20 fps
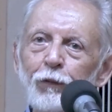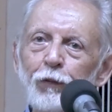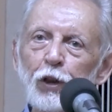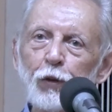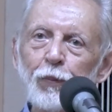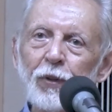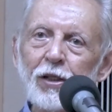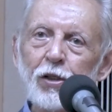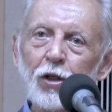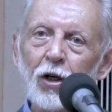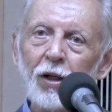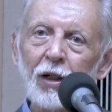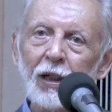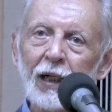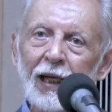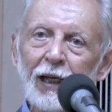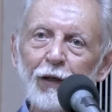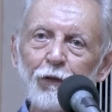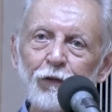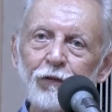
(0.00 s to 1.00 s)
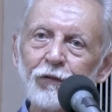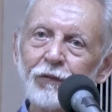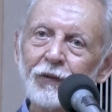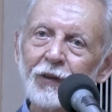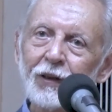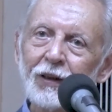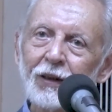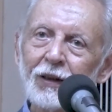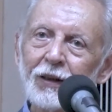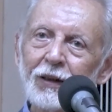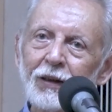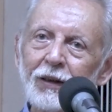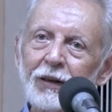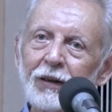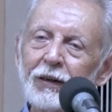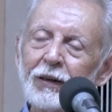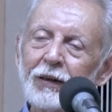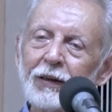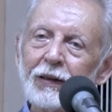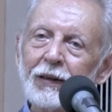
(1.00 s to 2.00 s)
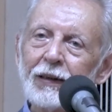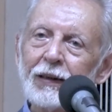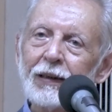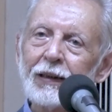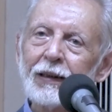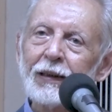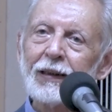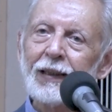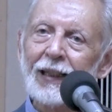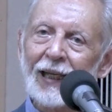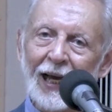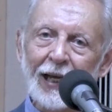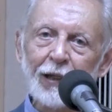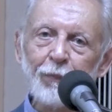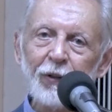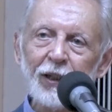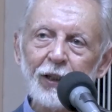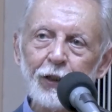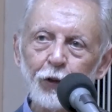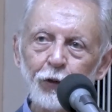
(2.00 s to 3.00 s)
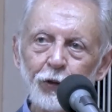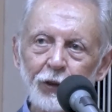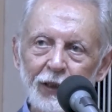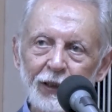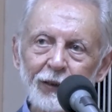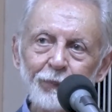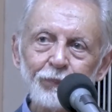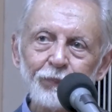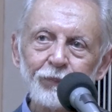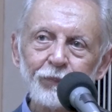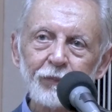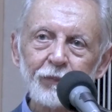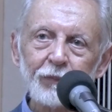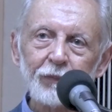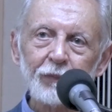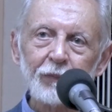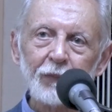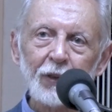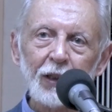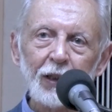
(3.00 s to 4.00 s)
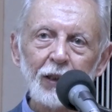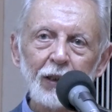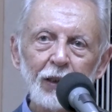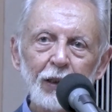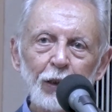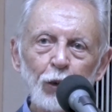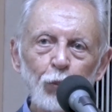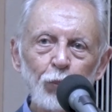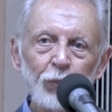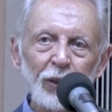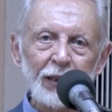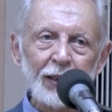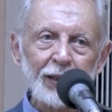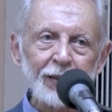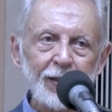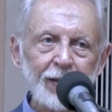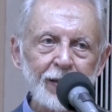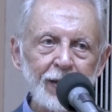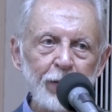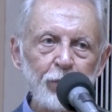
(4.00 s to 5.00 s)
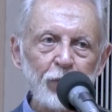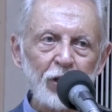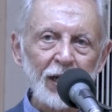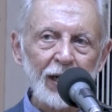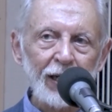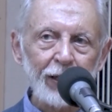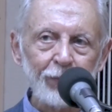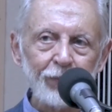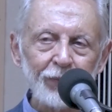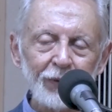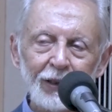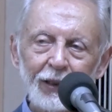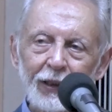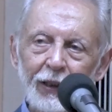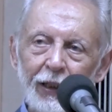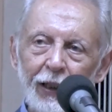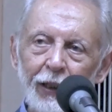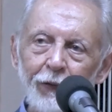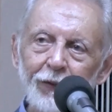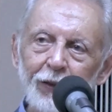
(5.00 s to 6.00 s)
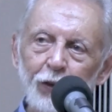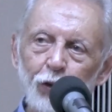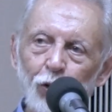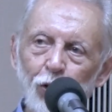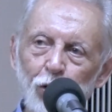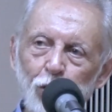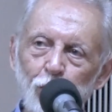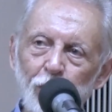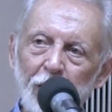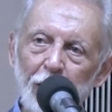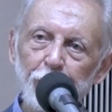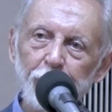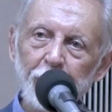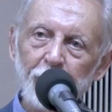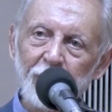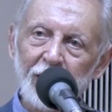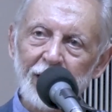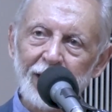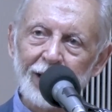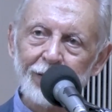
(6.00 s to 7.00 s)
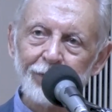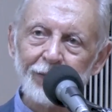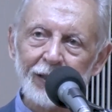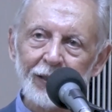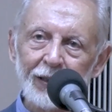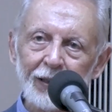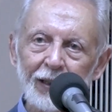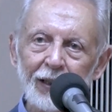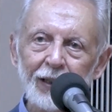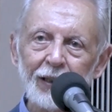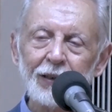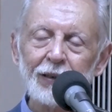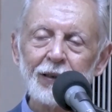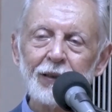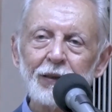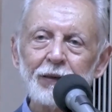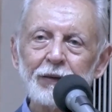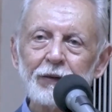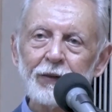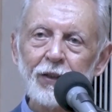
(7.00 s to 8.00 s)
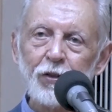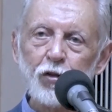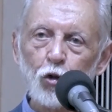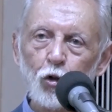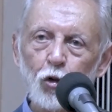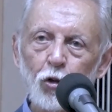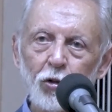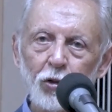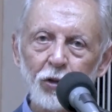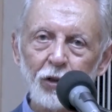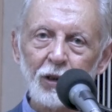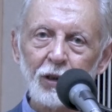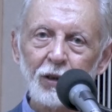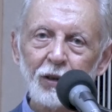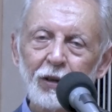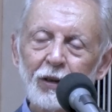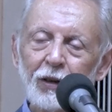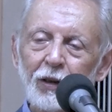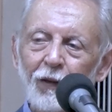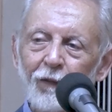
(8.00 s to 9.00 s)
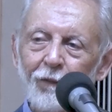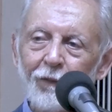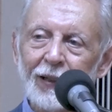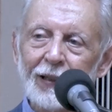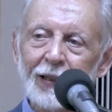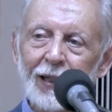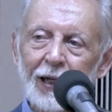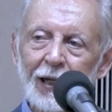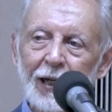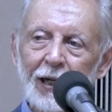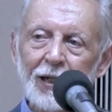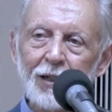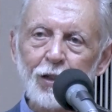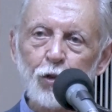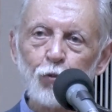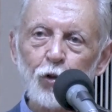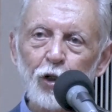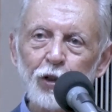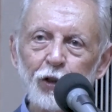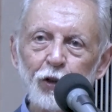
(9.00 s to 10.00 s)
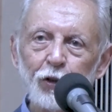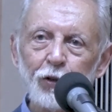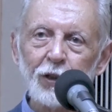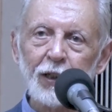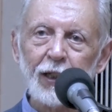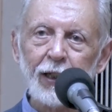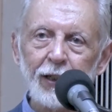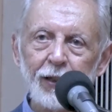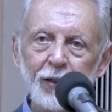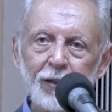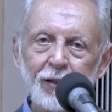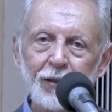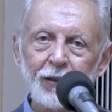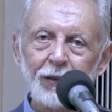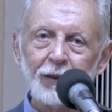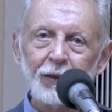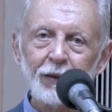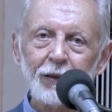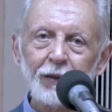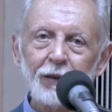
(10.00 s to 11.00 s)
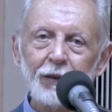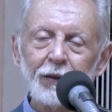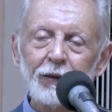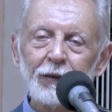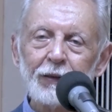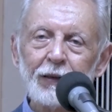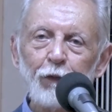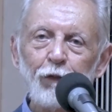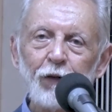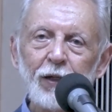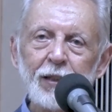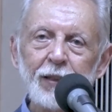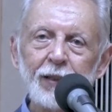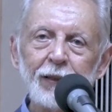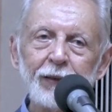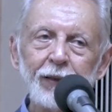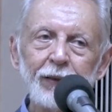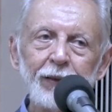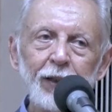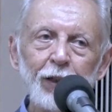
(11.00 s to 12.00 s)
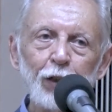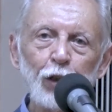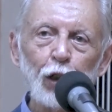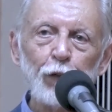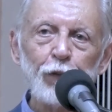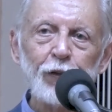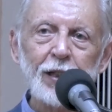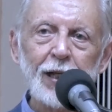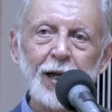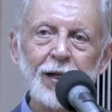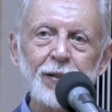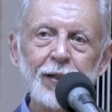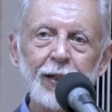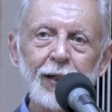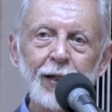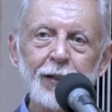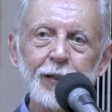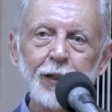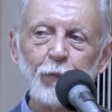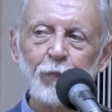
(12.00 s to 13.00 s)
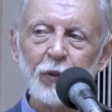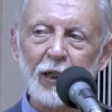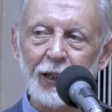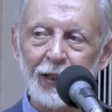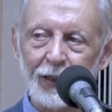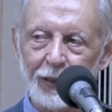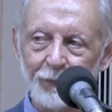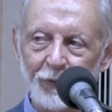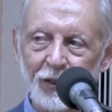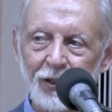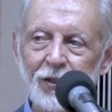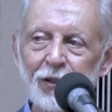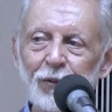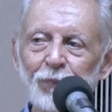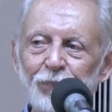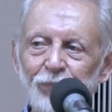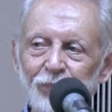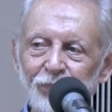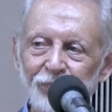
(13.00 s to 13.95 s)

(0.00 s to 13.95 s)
which means all life can be yoga. But at the same time, even those who are familiar with this quote, when they are asked what yoga is, the first thing they think of is asanas and pranayamas.